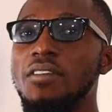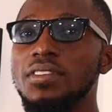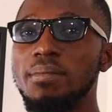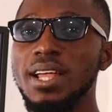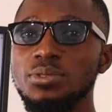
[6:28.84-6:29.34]
of
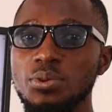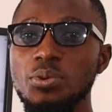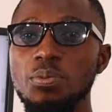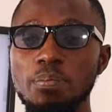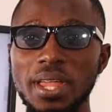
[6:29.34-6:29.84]
the
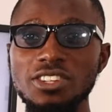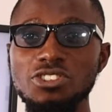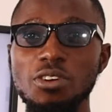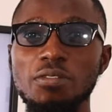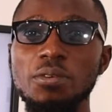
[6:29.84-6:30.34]
MySchool
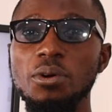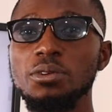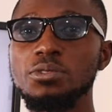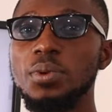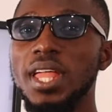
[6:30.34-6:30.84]
page, of
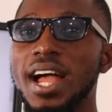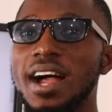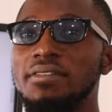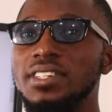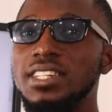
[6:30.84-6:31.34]
course, we
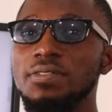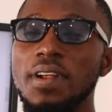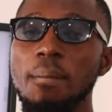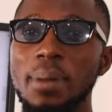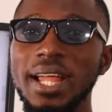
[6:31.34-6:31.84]
have
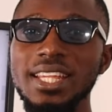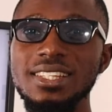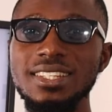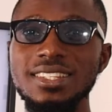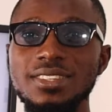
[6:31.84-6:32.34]
different
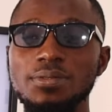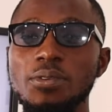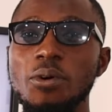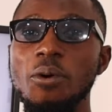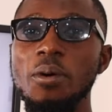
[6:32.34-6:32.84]
packages
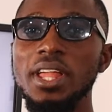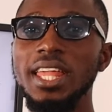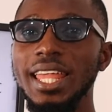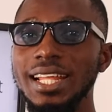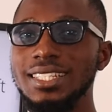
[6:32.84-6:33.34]
for
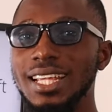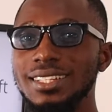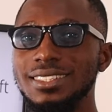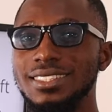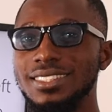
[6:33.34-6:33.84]

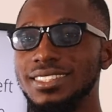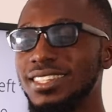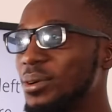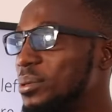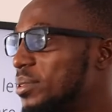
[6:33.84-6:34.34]
agent
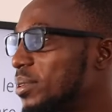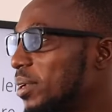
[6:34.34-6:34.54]
sales.